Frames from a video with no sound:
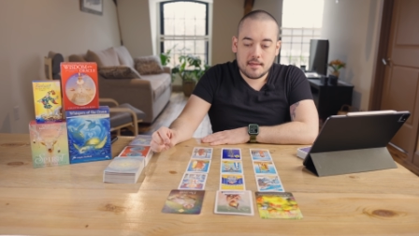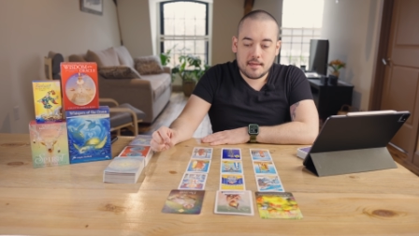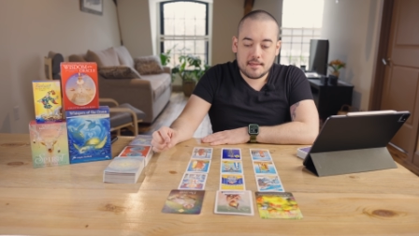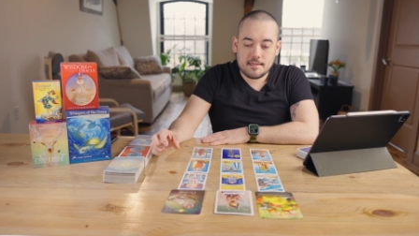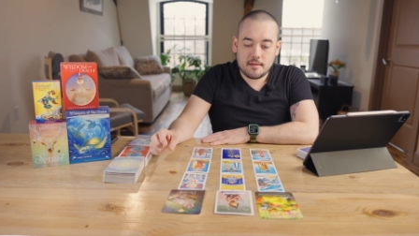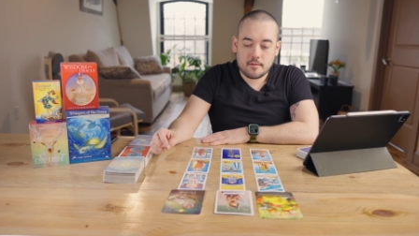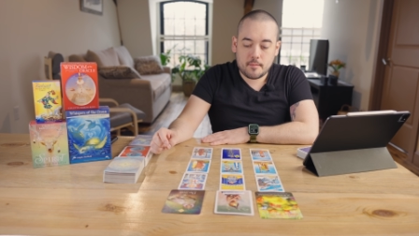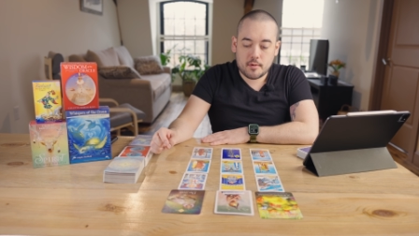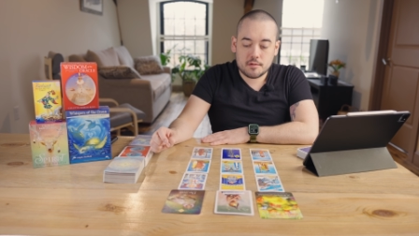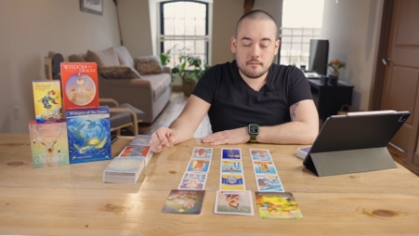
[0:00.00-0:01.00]
uh, dealing with a
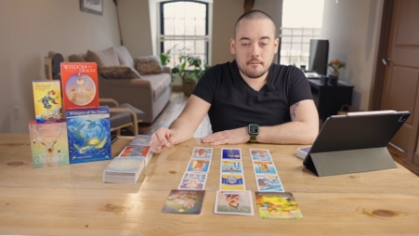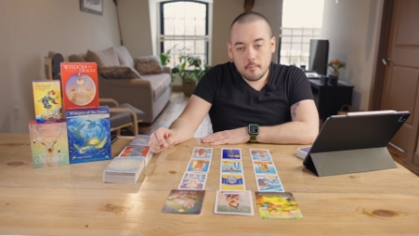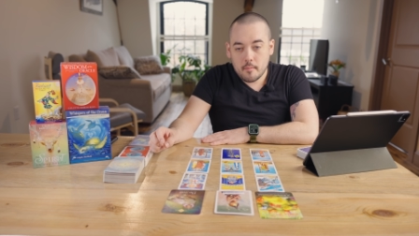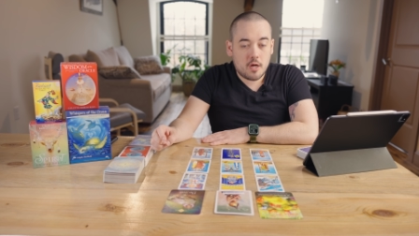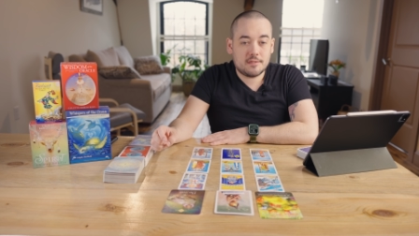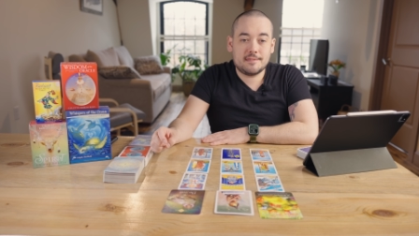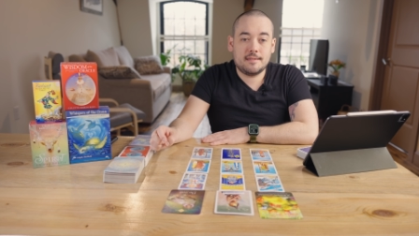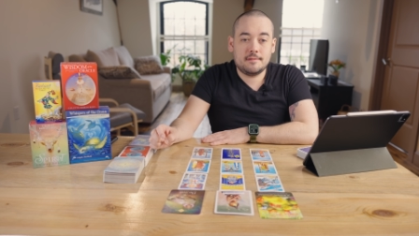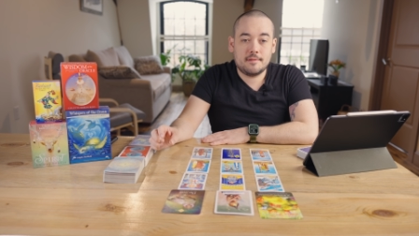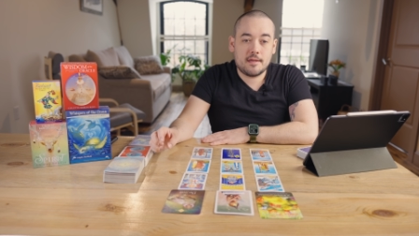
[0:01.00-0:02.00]
person from
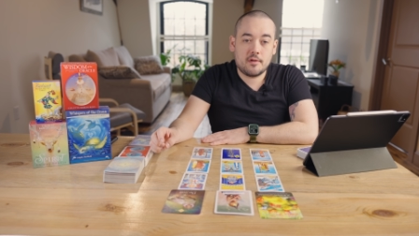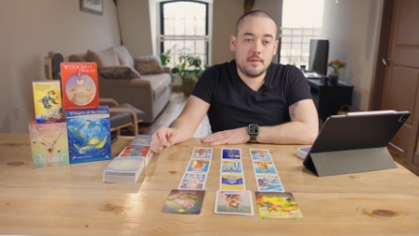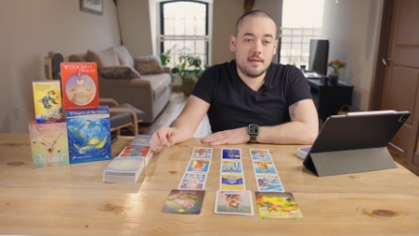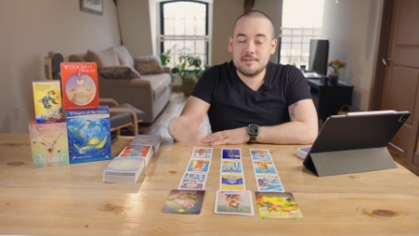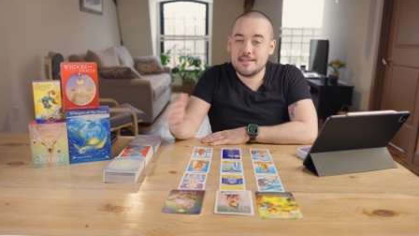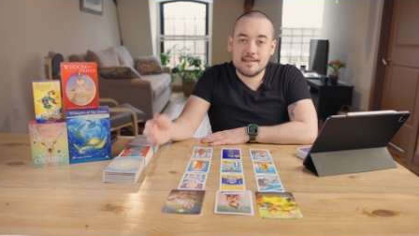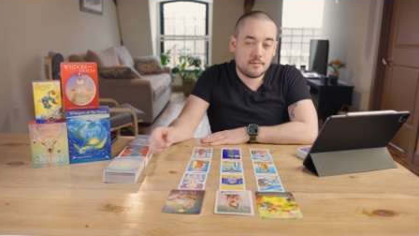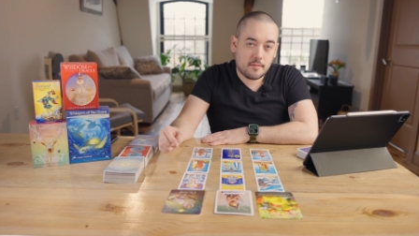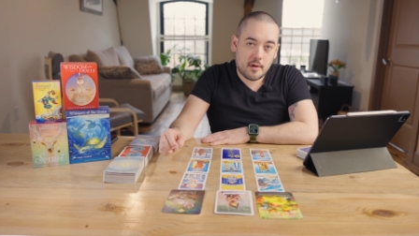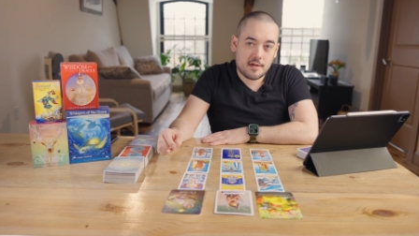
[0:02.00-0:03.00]
Boston. They could be obsessed
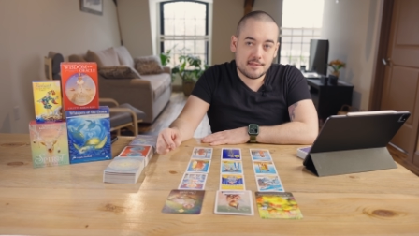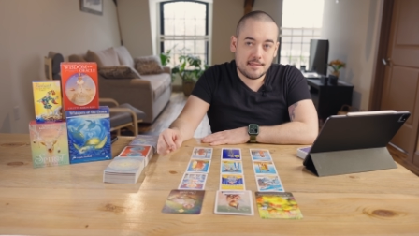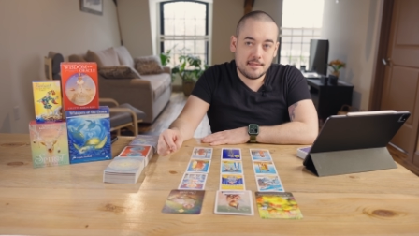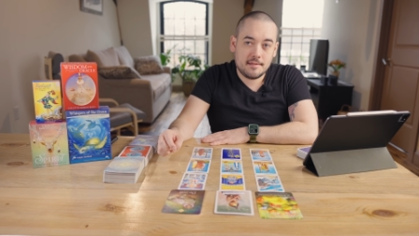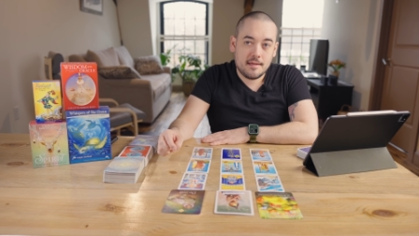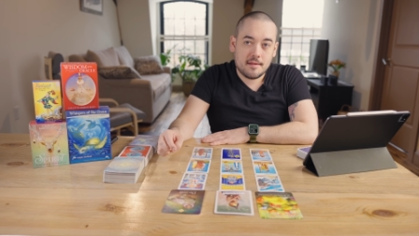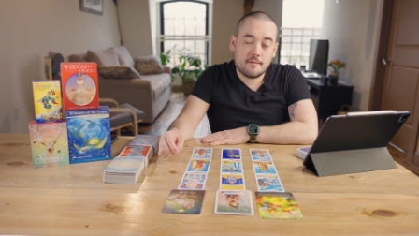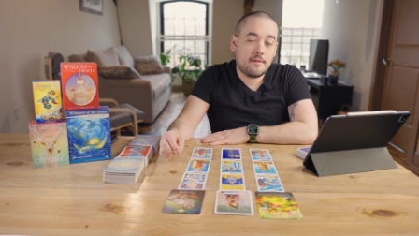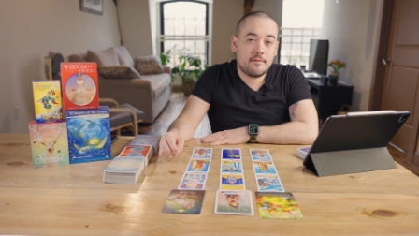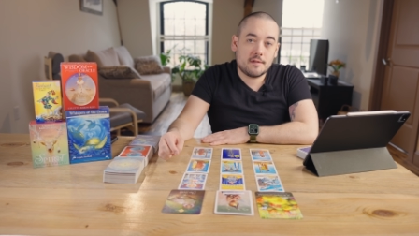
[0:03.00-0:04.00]
with Boston. Their
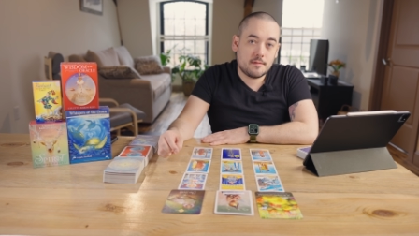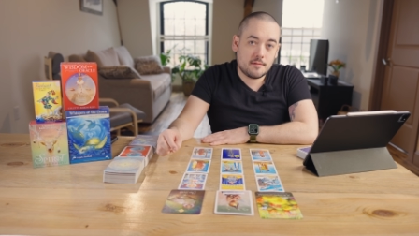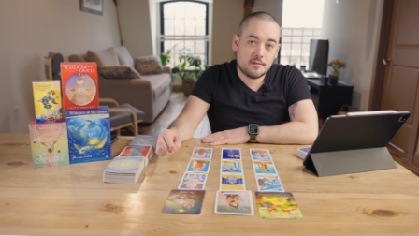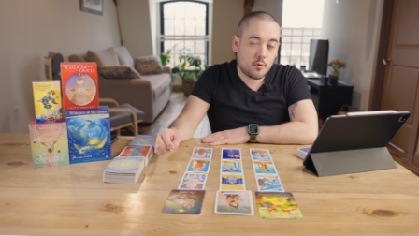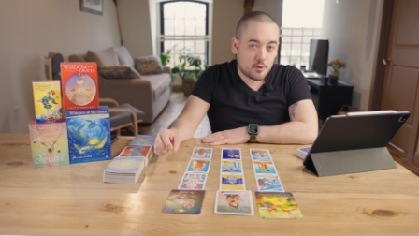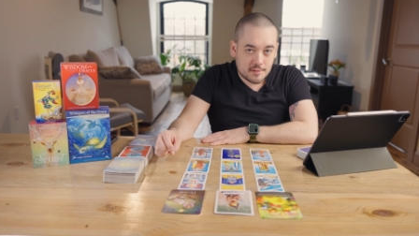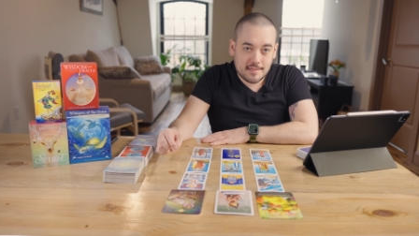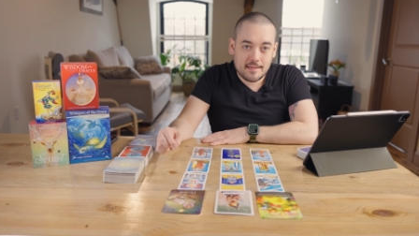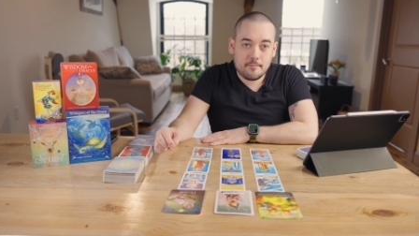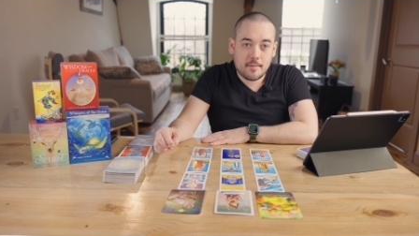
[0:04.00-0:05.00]
favorite sports
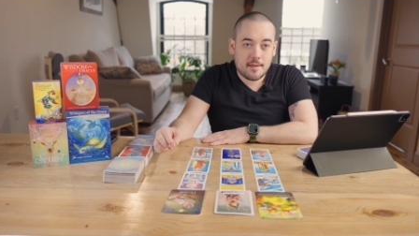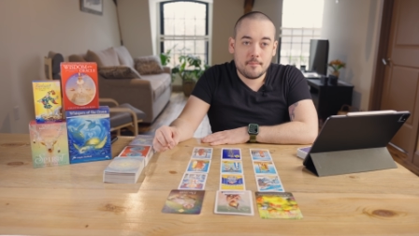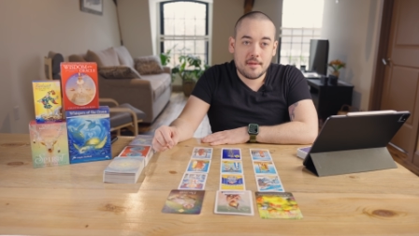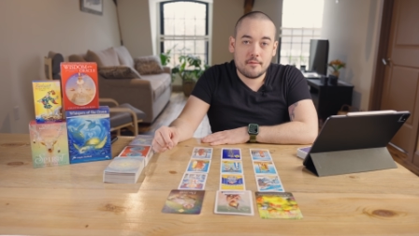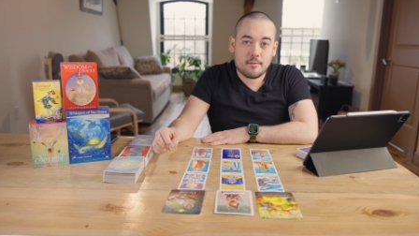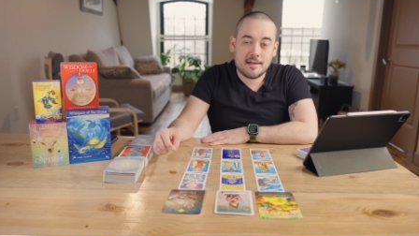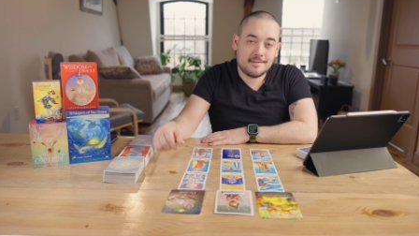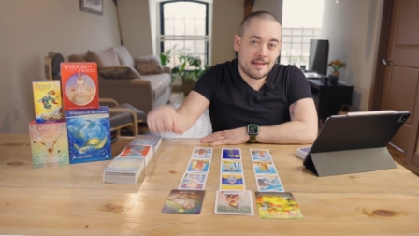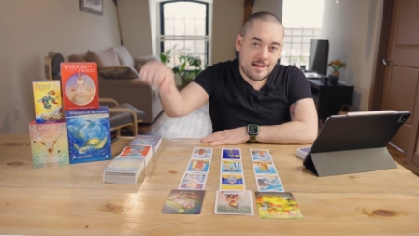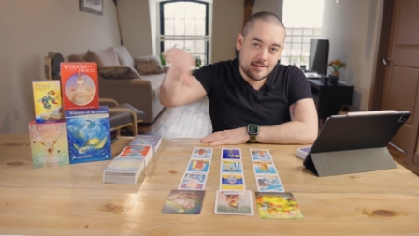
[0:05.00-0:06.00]
team might be the Red
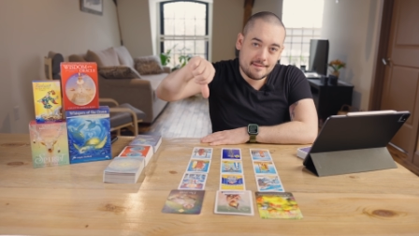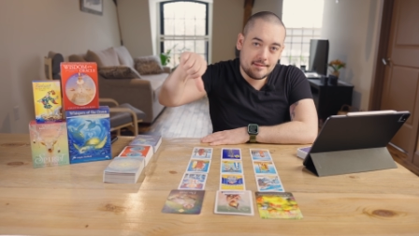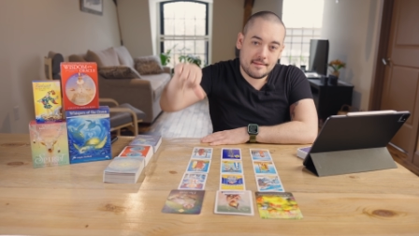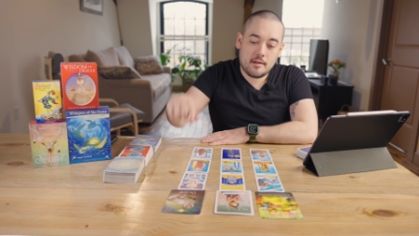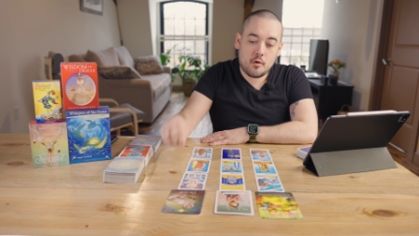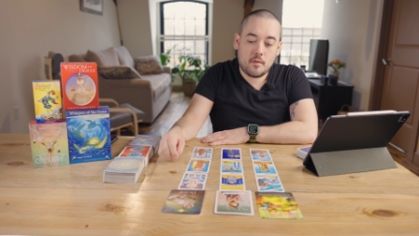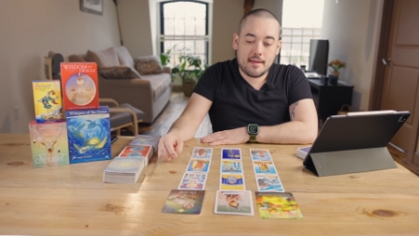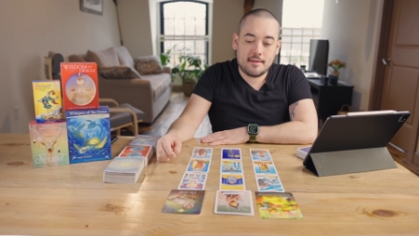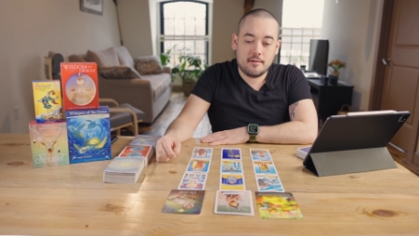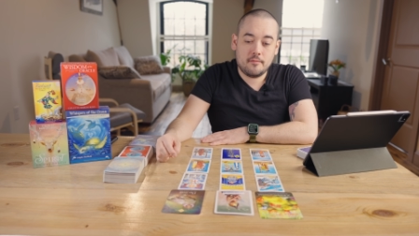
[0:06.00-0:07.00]
Sox. No,
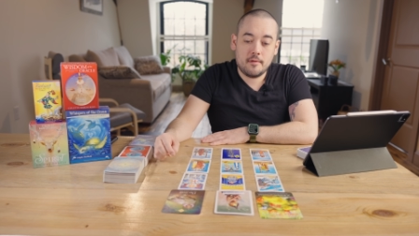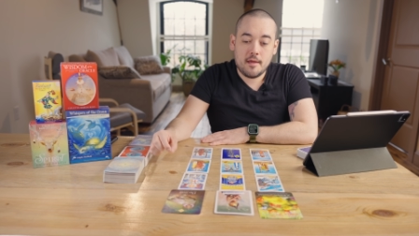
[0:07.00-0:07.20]
thank you.